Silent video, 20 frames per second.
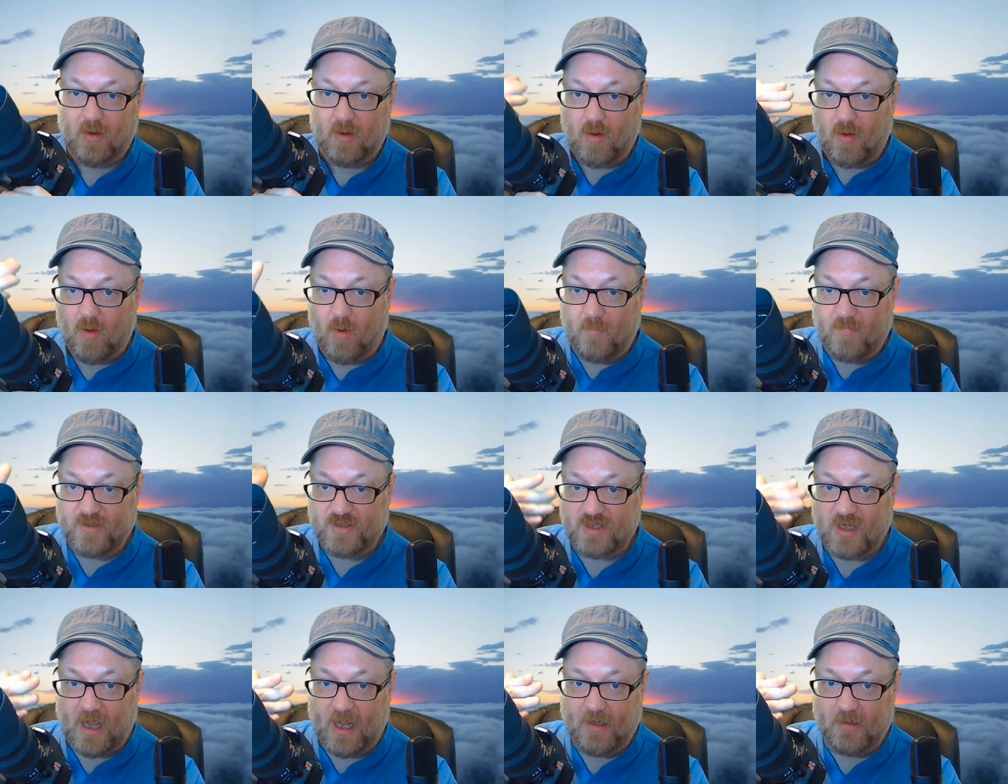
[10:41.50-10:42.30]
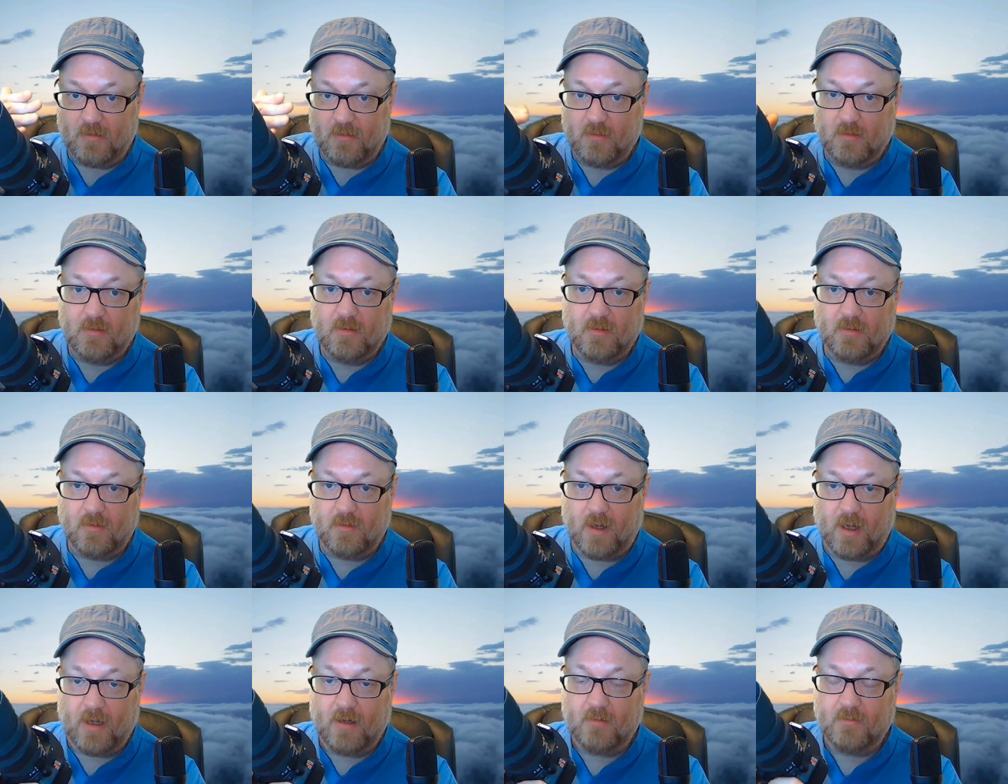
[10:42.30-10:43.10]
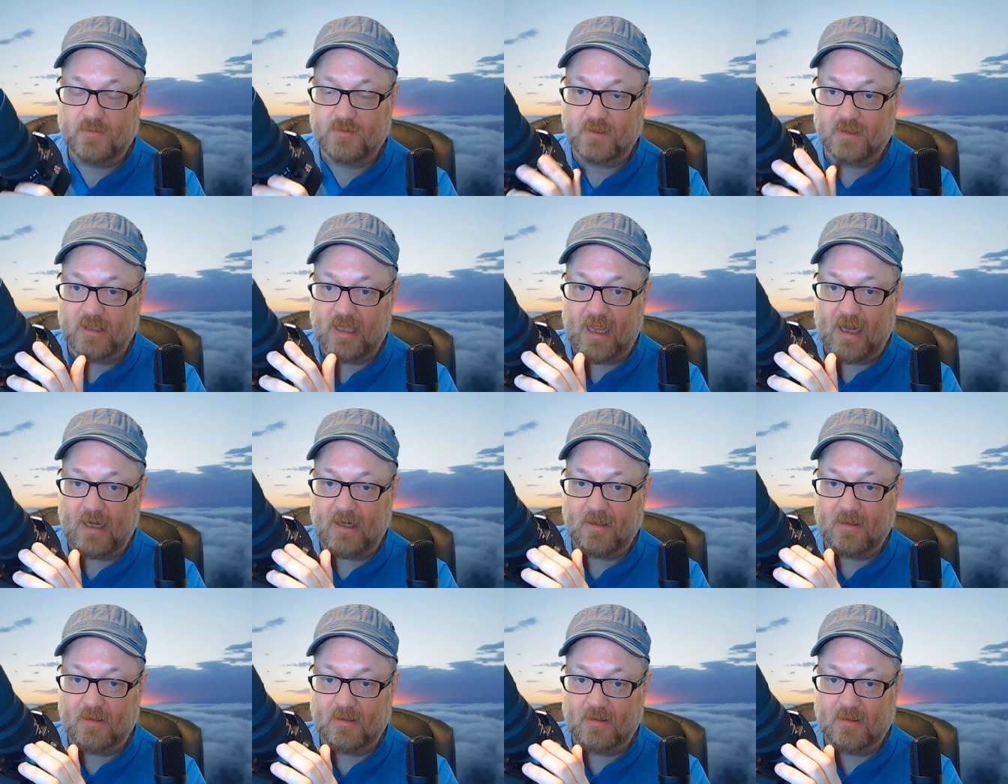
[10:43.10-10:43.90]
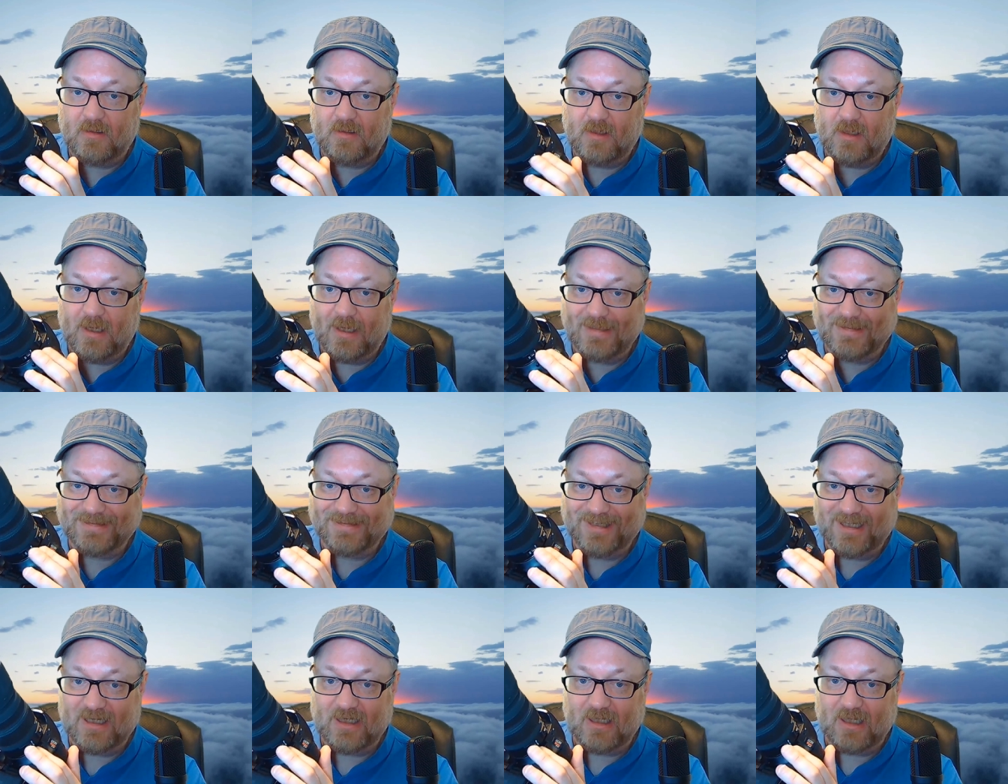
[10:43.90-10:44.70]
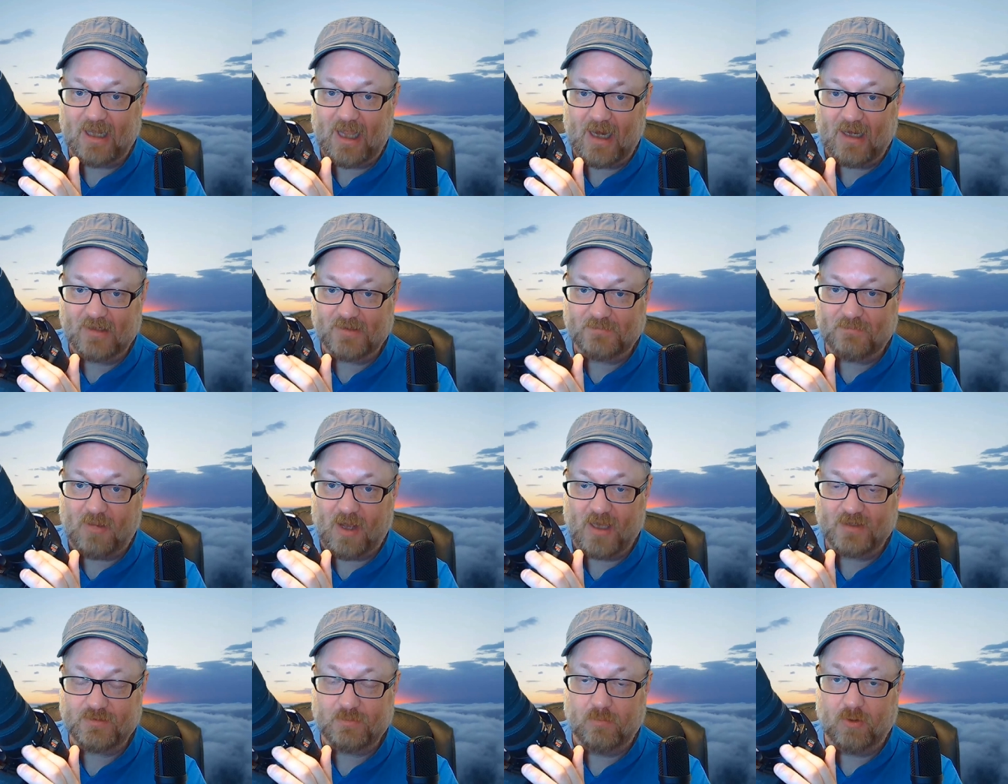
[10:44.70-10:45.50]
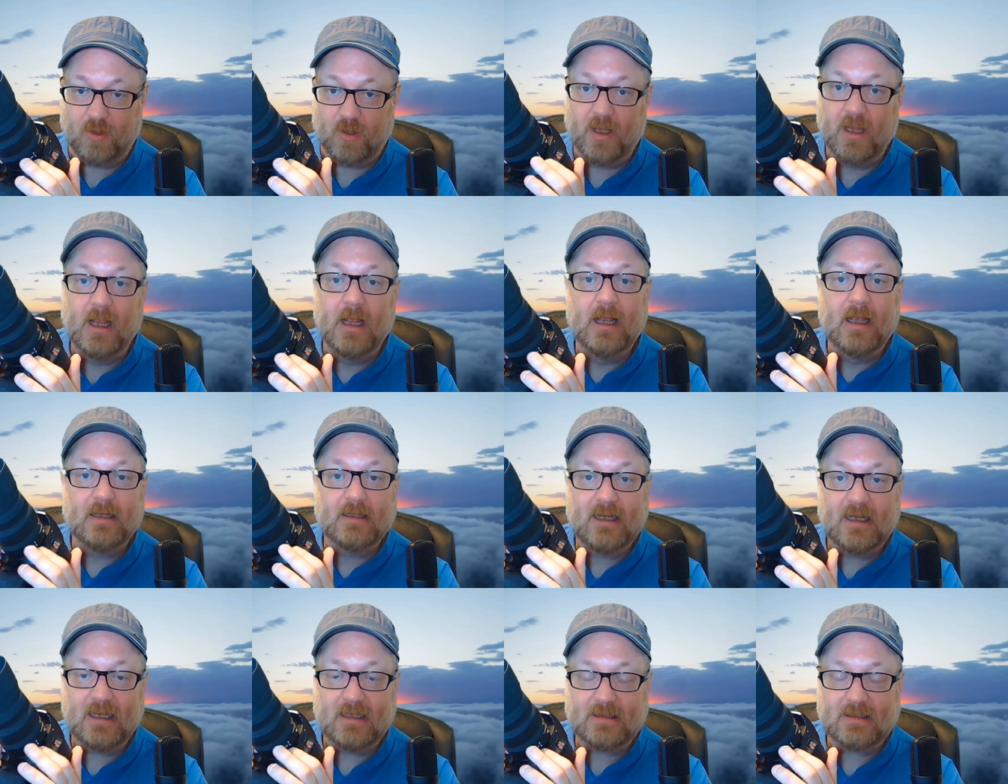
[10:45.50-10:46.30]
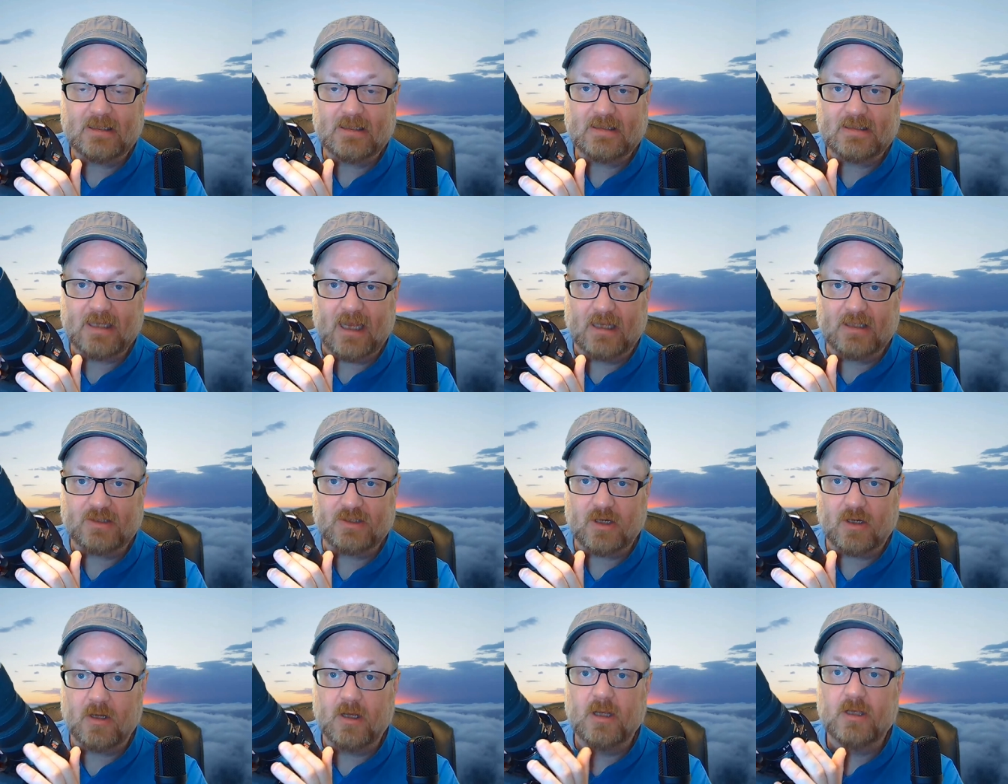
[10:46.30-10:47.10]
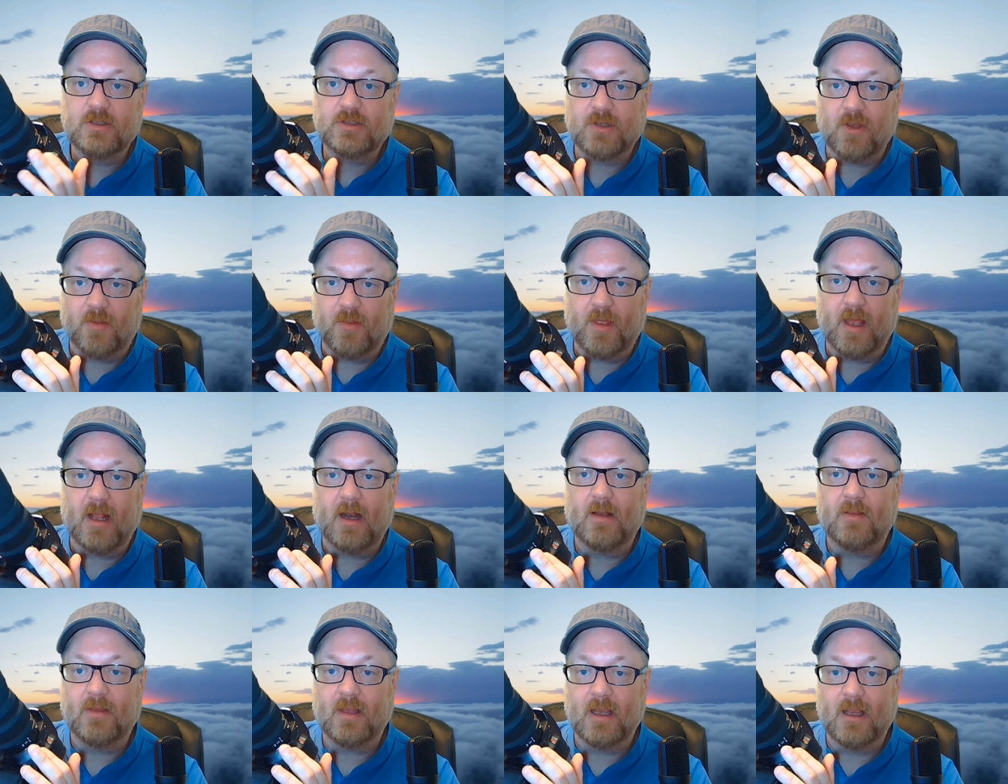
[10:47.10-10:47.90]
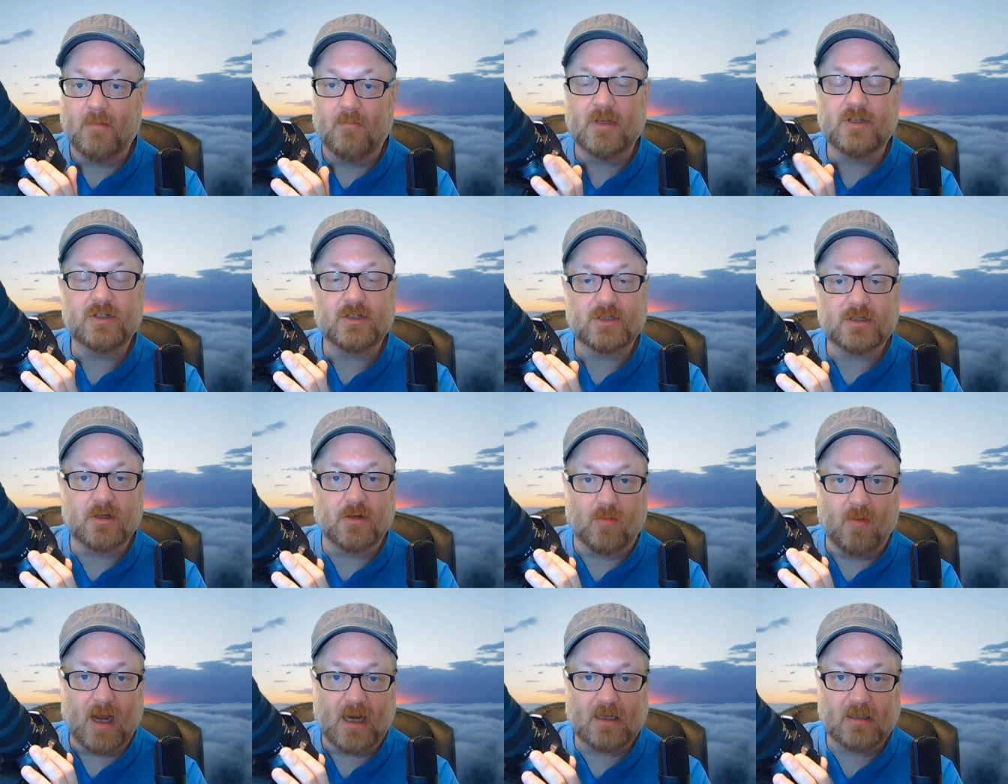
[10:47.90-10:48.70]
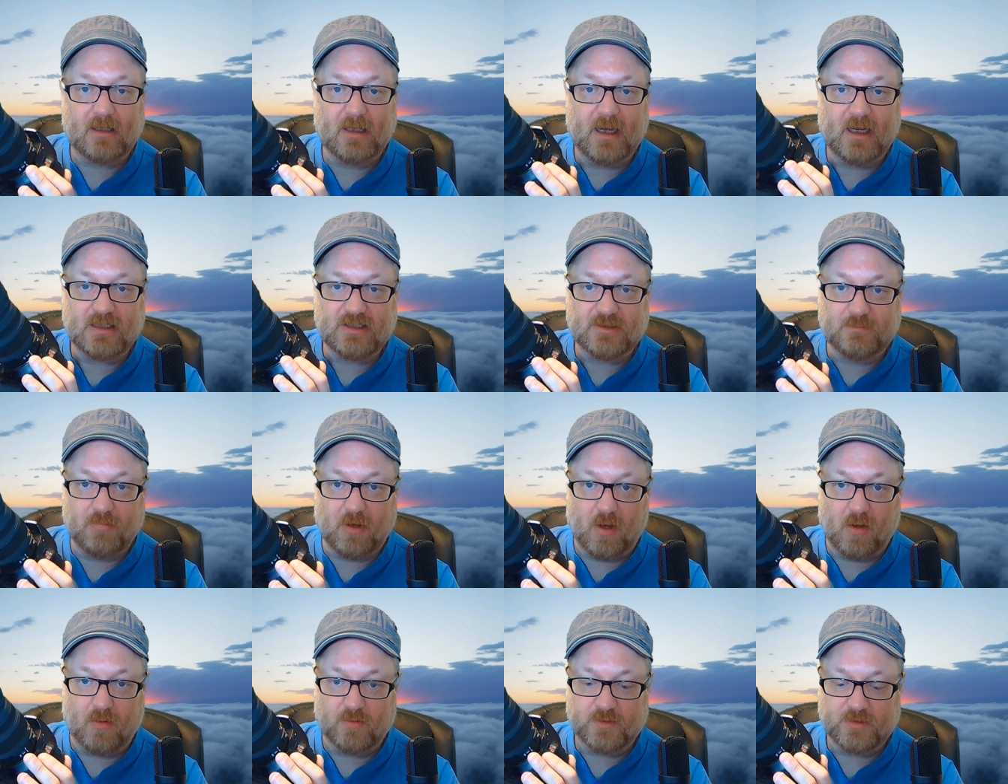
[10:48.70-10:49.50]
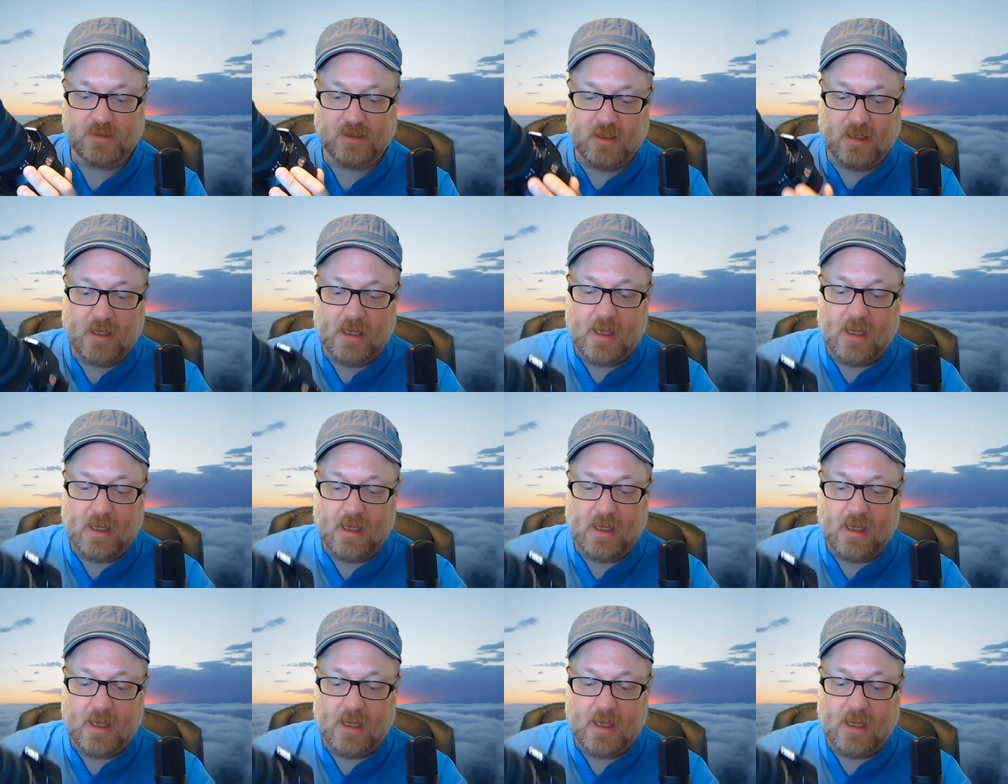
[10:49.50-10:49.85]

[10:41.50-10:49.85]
Open shut, right? To let as little light as possible to hit this sensor so that the image is correctly exposed.